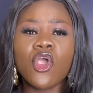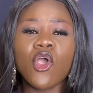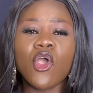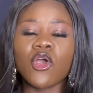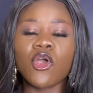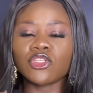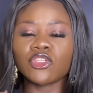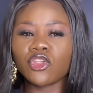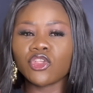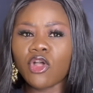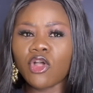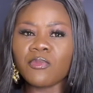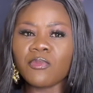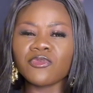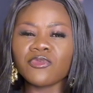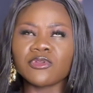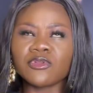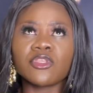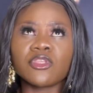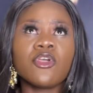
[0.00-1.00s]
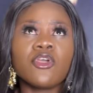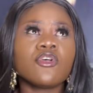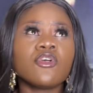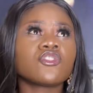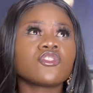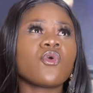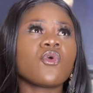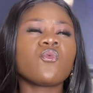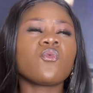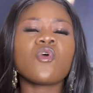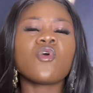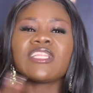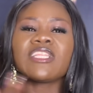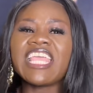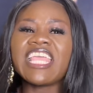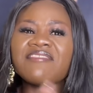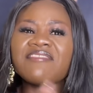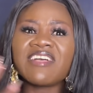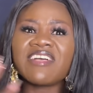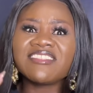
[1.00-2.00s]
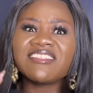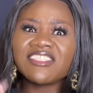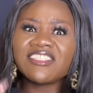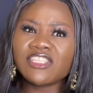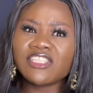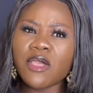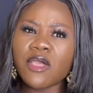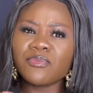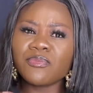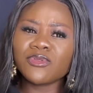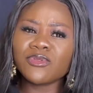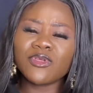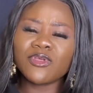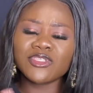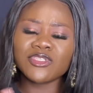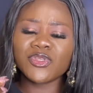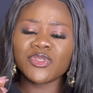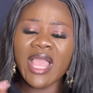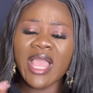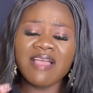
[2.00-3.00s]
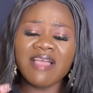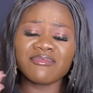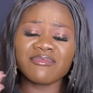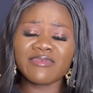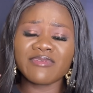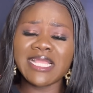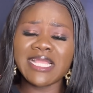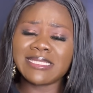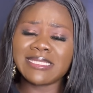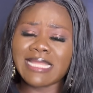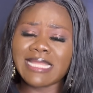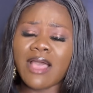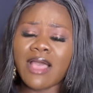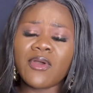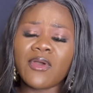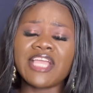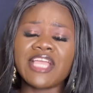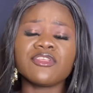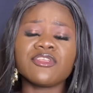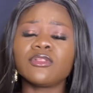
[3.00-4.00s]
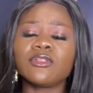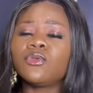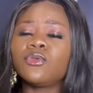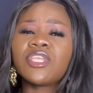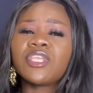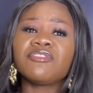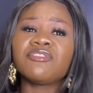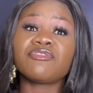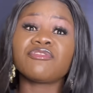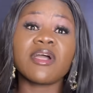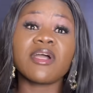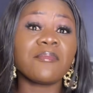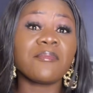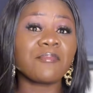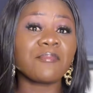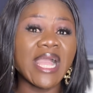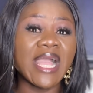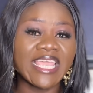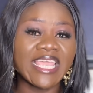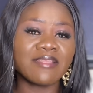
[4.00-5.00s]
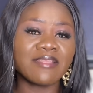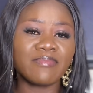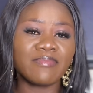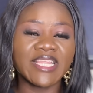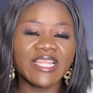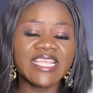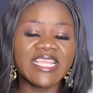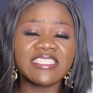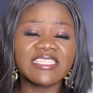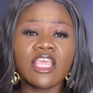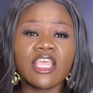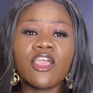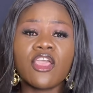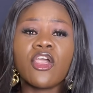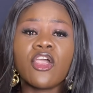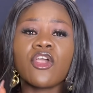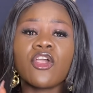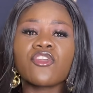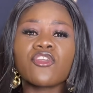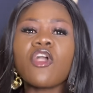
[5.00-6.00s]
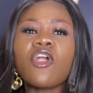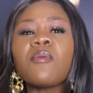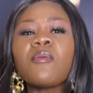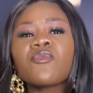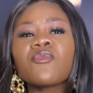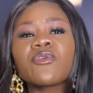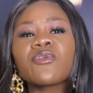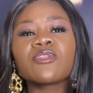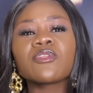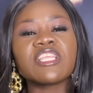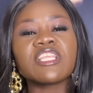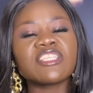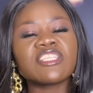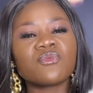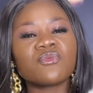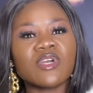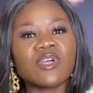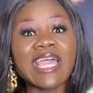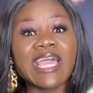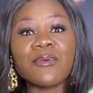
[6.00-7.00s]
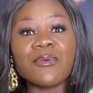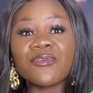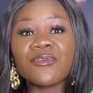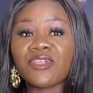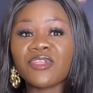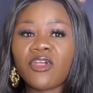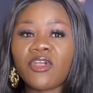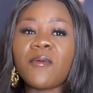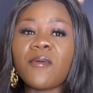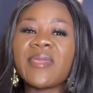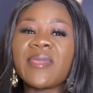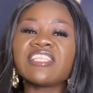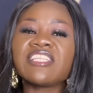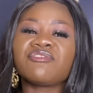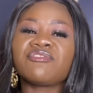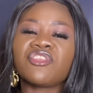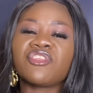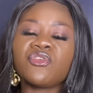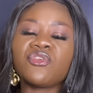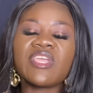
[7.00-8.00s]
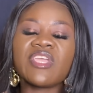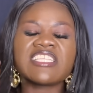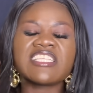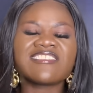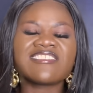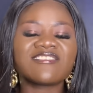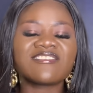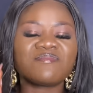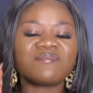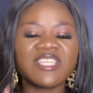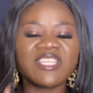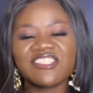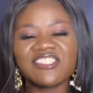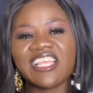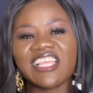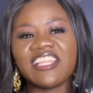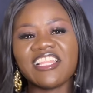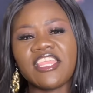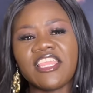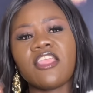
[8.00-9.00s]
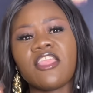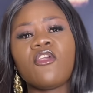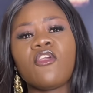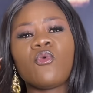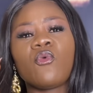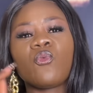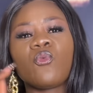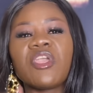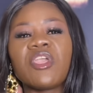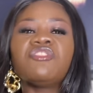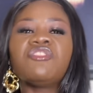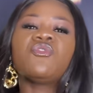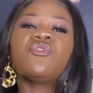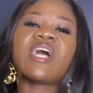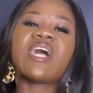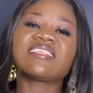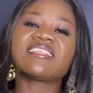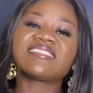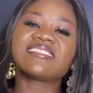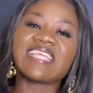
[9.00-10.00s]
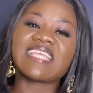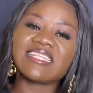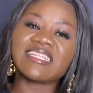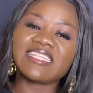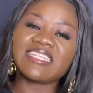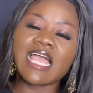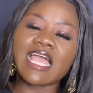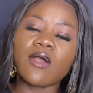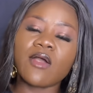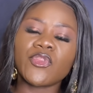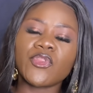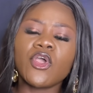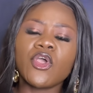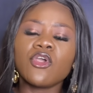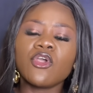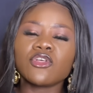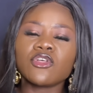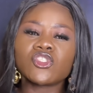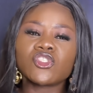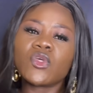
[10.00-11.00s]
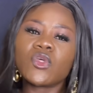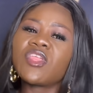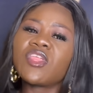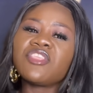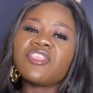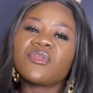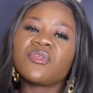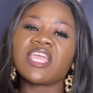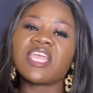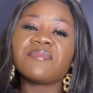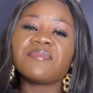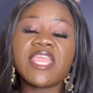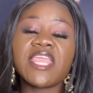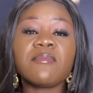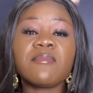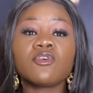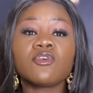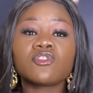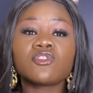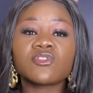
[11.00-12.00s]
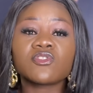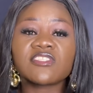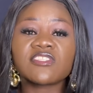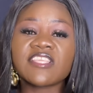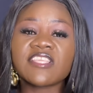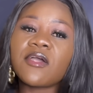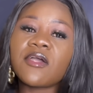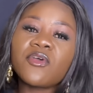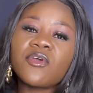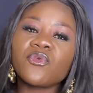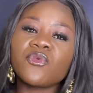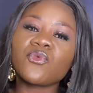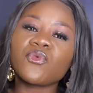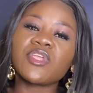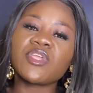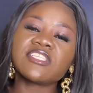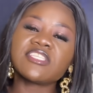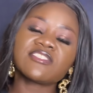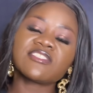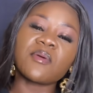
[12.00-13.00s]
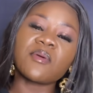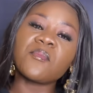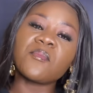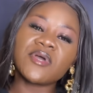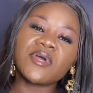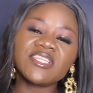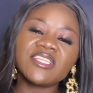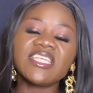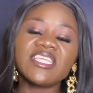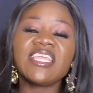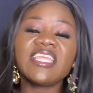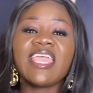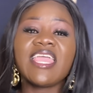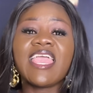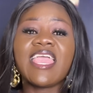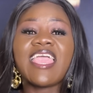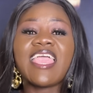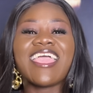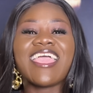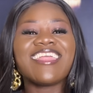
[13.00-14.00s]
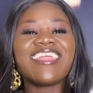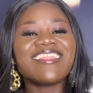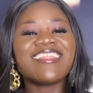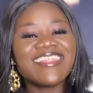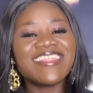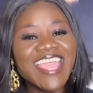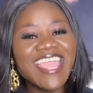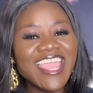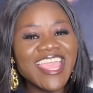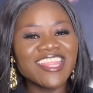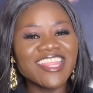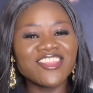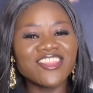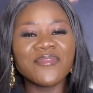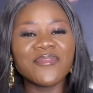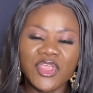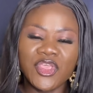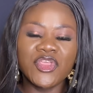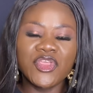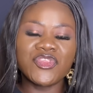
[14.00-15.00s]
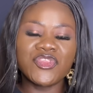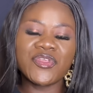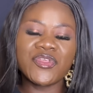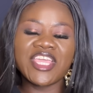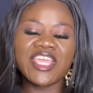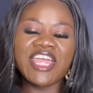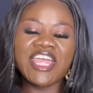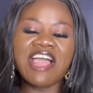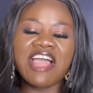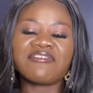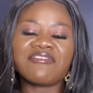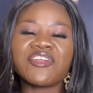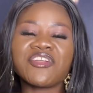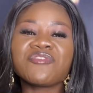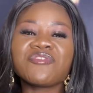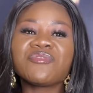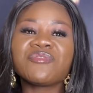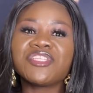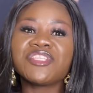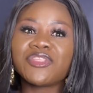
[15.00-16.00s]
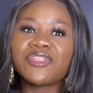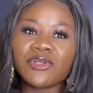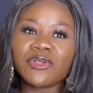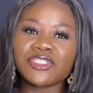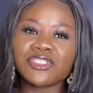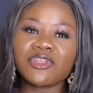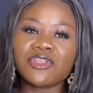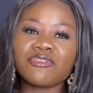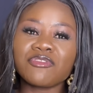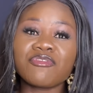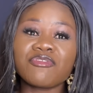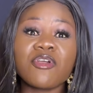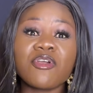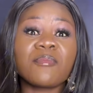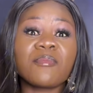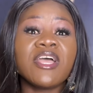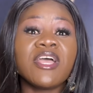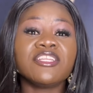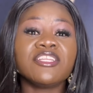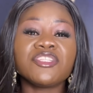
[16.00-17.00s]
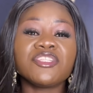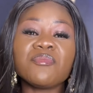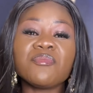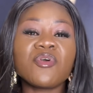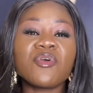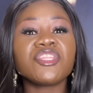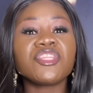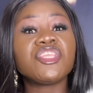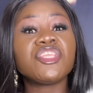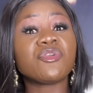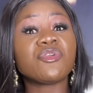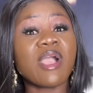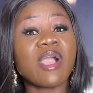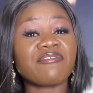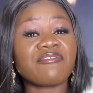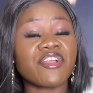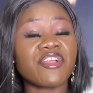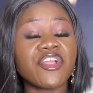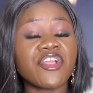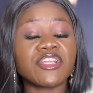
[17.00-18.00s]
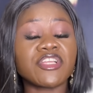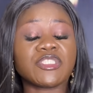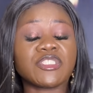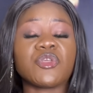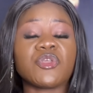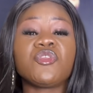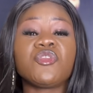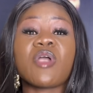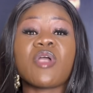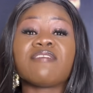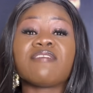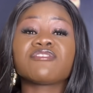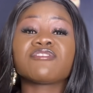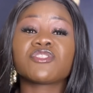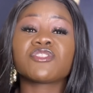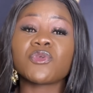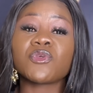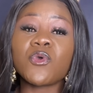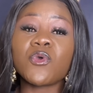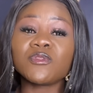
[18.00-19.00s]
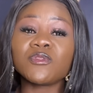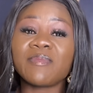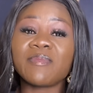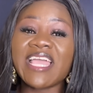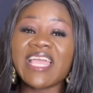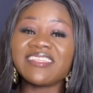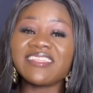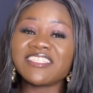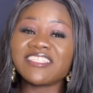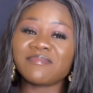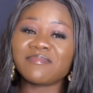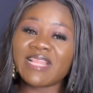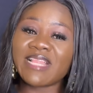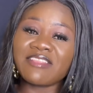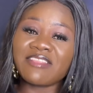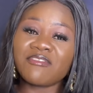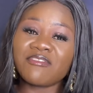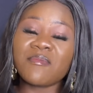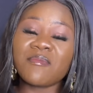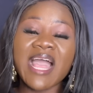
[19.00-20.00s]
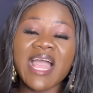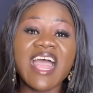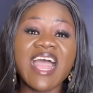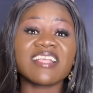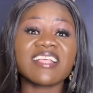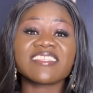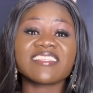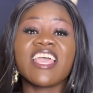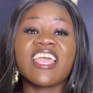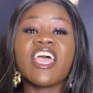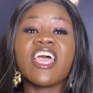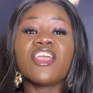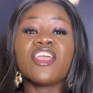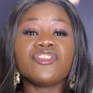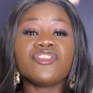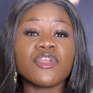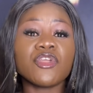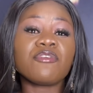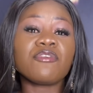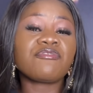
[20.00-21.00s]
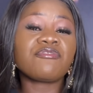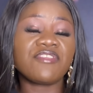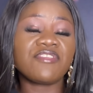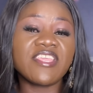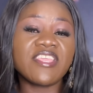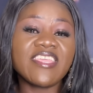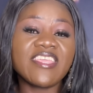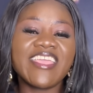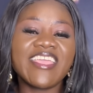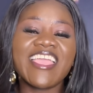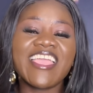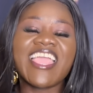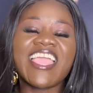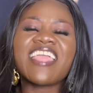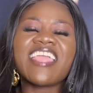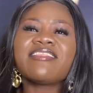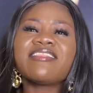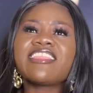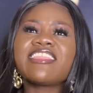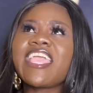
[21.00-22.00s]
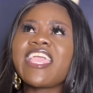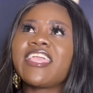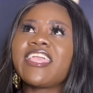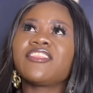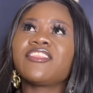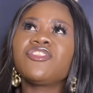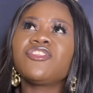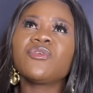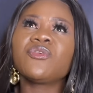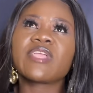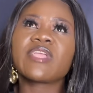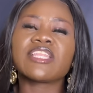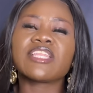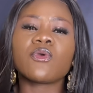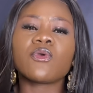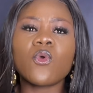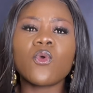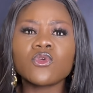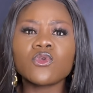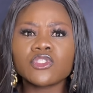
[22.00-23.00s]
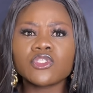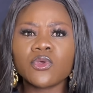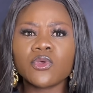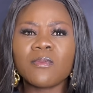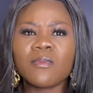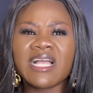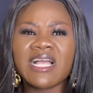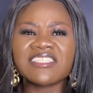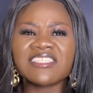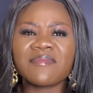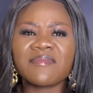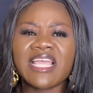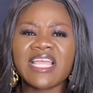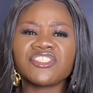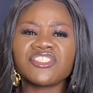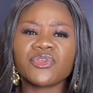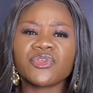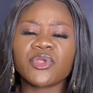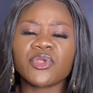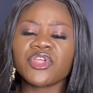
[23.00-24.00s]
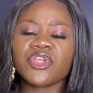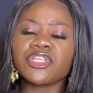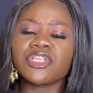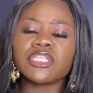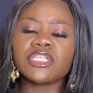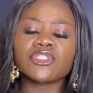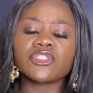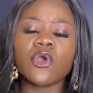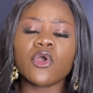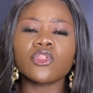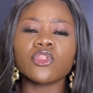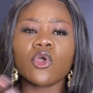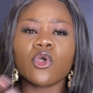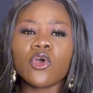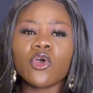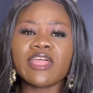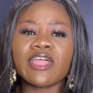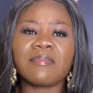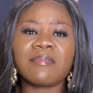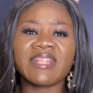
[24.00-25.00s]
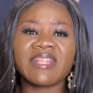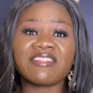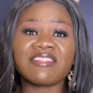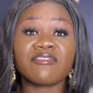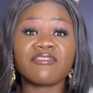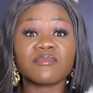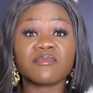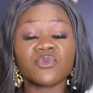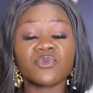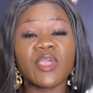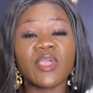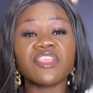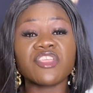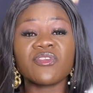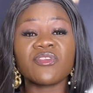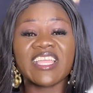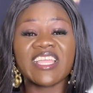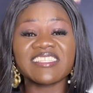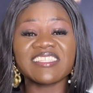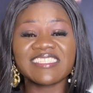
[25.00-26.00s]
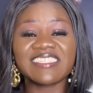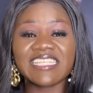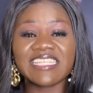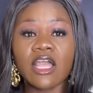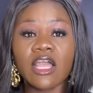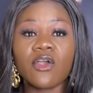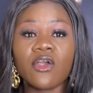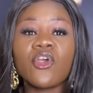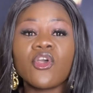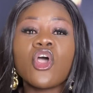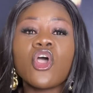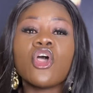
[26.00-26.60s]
on Gumroad. So whatever digital product you have right now and you're looking for a marketplace, Gumroad is what I will recommend for you, especially when you are starting out, so that you can be able to sell, raise some money, and then you can have a reduction from the money you have earned or you have sold by this platform as your fee. And then you can also maximize your earnings on other platforms where you can sell